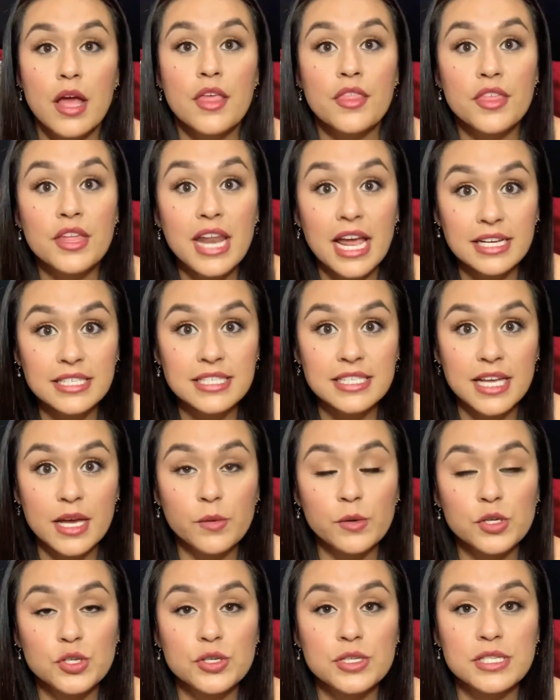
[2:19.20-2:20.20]
The next day,
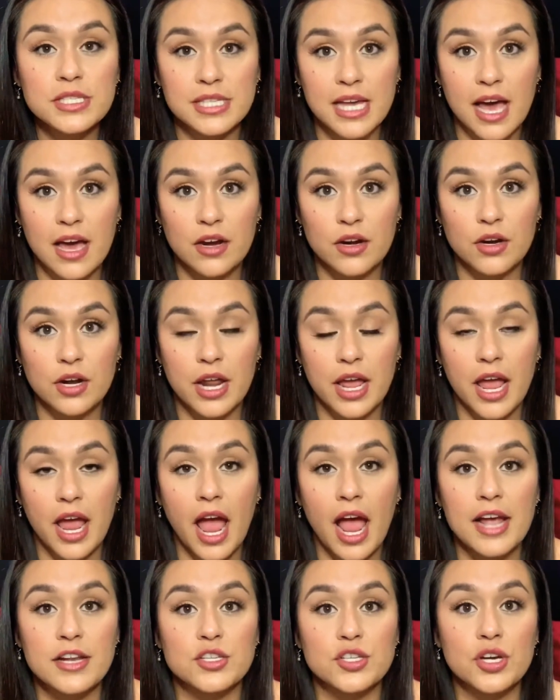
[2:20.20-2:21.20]
which was Saturday,
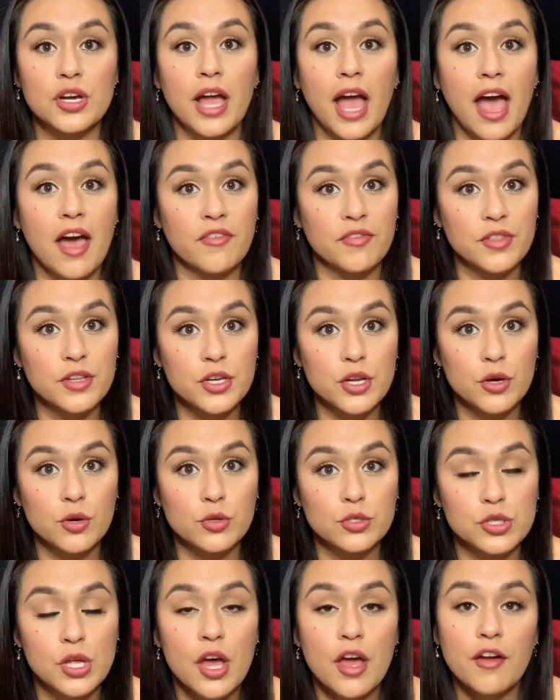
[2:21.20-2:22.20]
I took half the
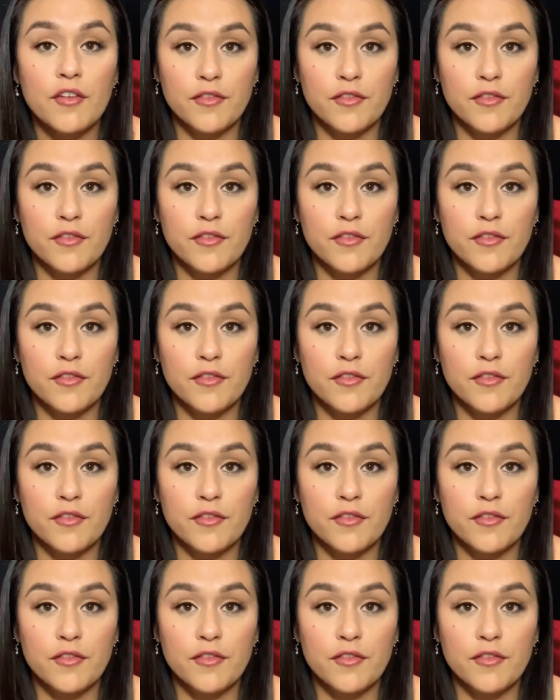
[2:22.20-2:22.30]
dose